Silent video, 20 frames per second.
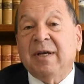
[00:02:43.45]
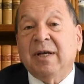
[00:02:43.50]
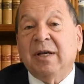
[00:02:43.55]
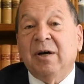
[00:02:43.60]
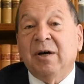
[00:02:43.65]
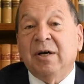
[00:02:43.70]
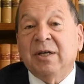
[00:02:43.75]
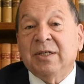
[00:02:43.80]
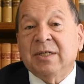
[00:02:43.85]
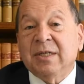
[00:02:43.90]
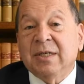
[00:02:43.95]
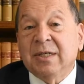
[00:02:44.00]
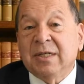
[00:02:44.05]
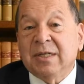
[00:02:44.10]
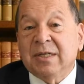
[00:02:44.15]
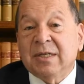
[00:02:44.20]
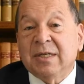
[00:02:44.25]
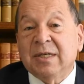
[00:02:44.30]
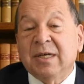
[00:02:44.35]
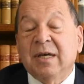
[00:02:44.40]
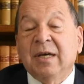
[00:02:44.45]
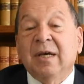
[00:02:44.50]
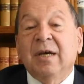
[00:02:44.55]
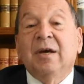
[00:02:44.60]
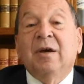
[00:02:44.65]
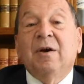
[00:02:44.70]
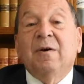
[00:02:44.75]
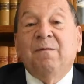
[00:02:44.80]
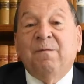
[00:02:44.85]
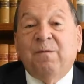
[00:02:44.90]
licence
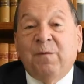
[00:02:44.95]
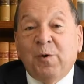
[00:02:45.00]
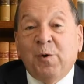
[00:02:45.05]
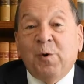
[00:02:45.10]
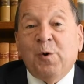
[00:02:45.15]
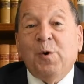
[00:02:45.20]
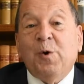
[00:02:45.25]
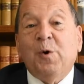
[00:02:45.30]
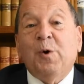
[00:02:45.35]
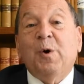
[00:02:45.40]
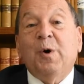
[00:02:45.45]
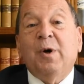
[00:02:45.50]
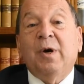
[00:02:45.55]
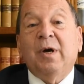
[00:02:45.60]
for